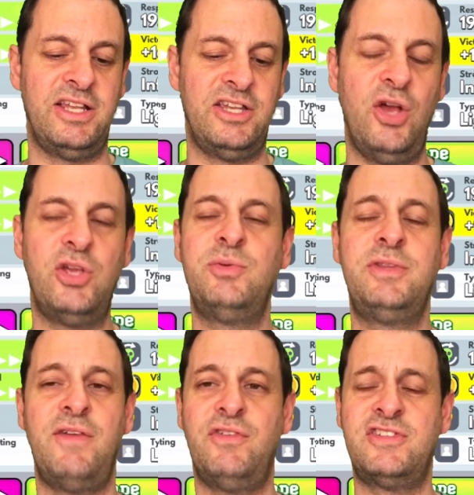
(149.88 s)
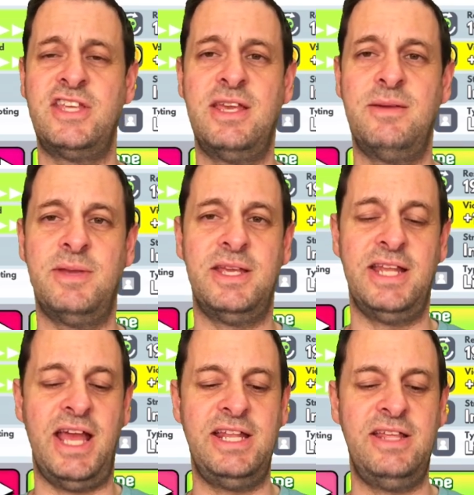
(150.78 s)
no, you'd never see him
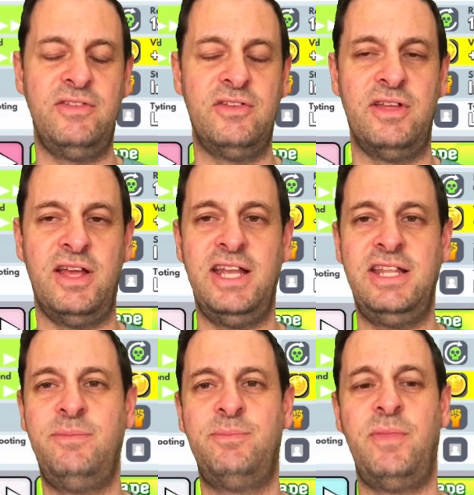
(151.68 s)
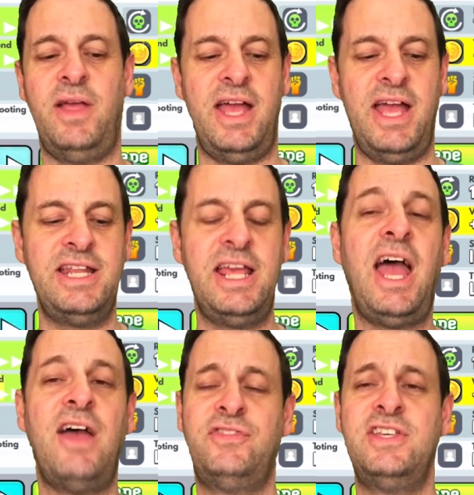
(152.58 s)
in any of the any any
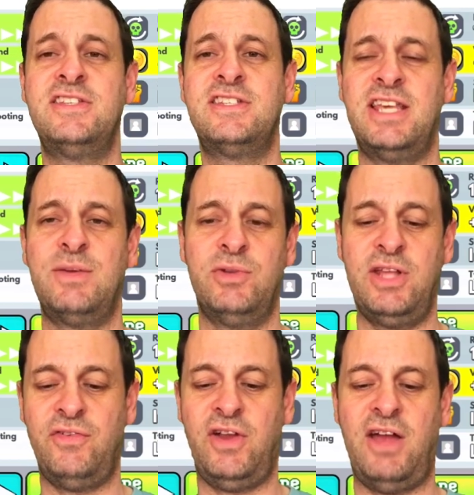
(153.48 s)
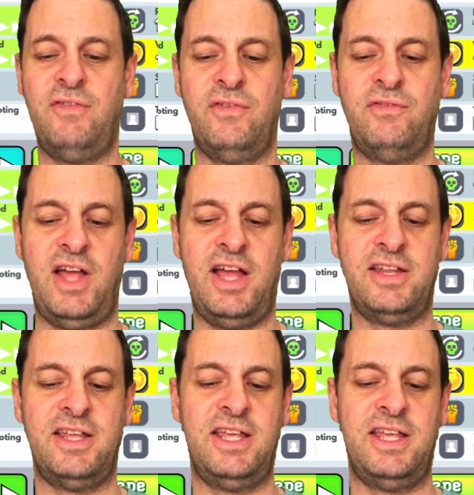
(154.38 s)
half decent team will never have Vlad